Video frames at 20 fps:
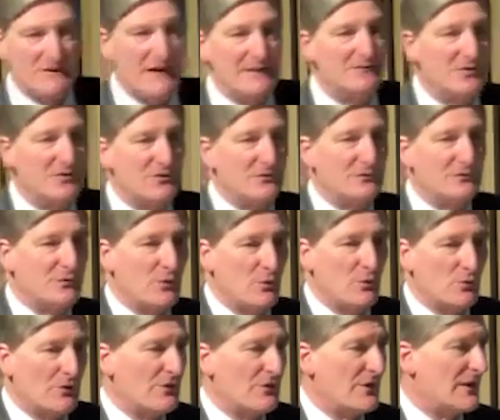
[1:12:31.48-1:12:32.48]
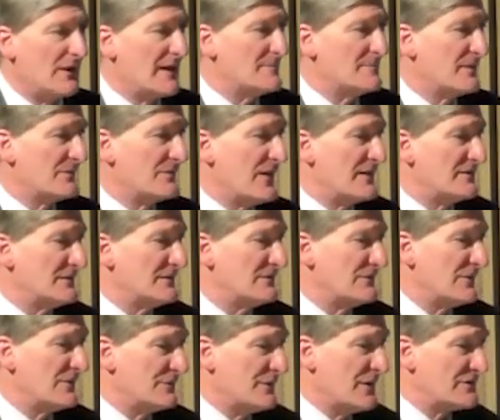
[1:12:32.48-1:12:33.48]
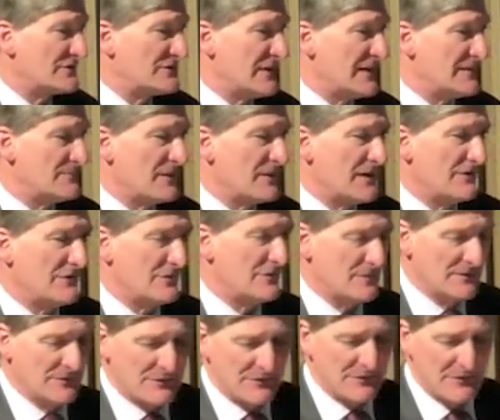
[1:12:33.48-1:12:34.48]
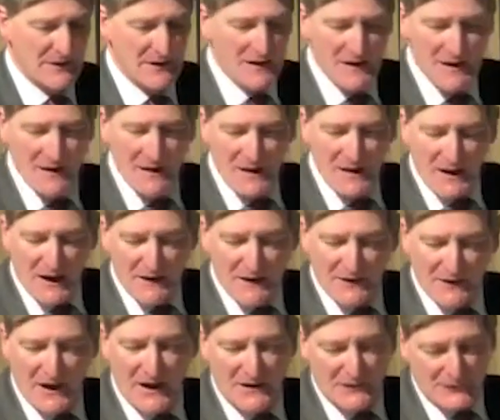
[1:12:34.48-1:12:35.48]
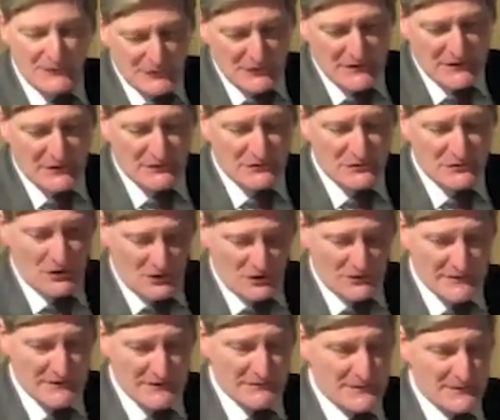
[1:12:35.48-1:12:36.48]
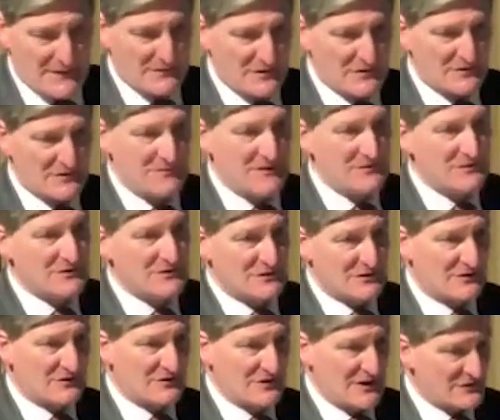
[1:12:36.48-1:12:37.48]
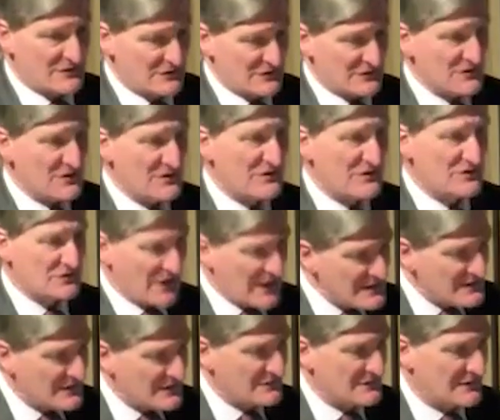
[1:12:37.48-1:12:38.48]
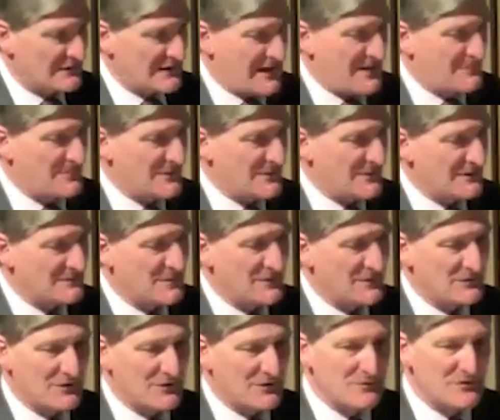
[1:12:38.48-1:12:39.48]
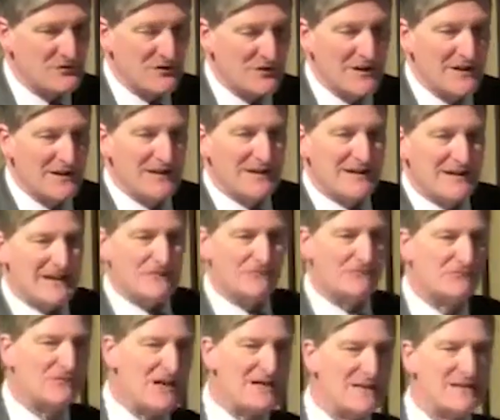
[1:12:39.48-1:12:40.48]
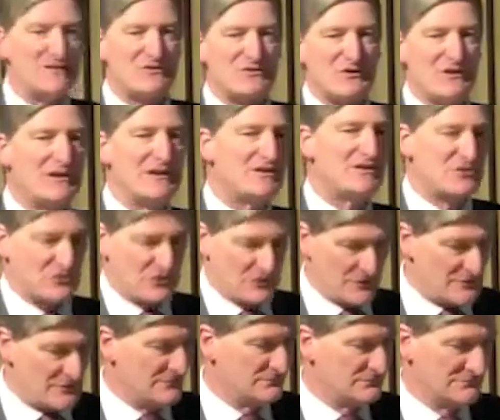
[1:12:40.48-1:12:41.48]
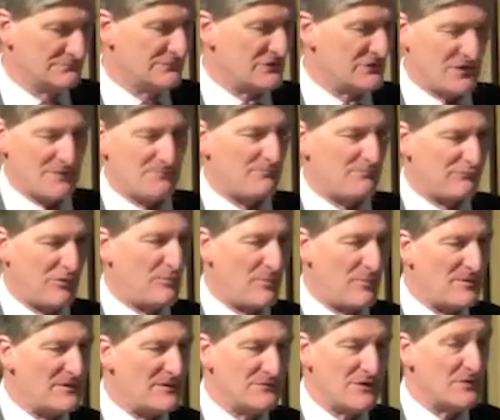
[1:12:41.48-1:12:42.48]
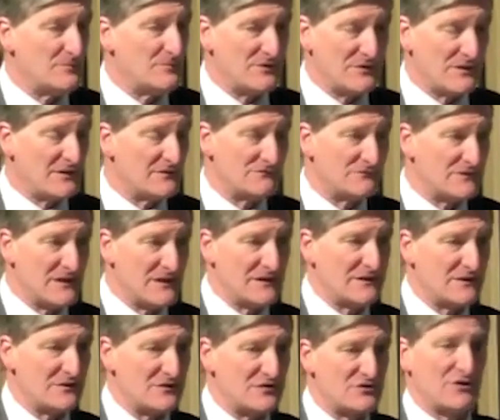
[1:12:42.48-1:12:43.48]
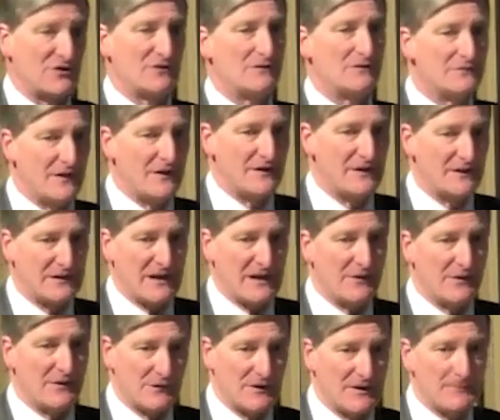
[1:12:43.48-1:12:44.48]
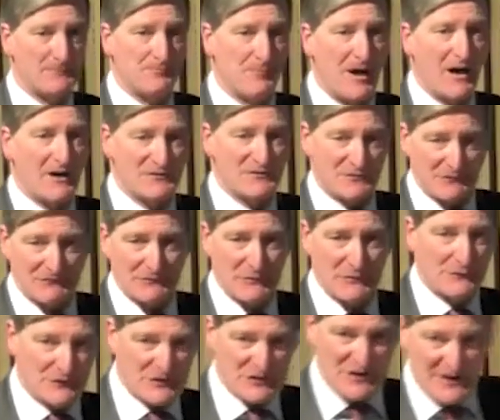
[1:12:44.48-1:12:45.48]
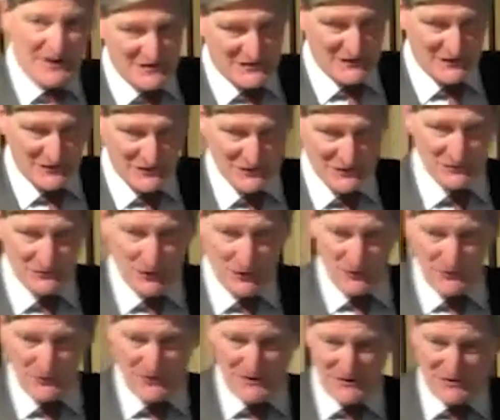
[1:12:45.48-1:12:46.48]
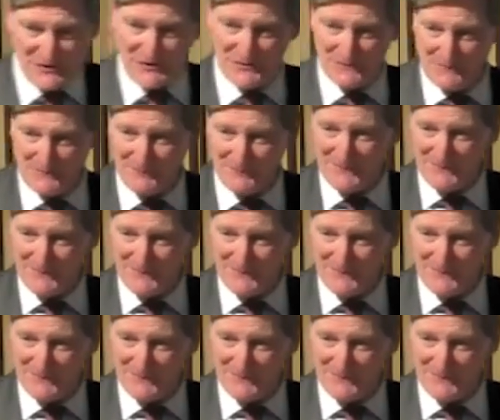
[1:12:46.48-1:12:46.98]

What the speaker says: led to the fall of the first Labour government. And after it had gone, in fact, his immediate successors stayed in the cabinet, but there was... It raised the issue, which probably nobody had really considered very carefully after Rufus Isaacs had got this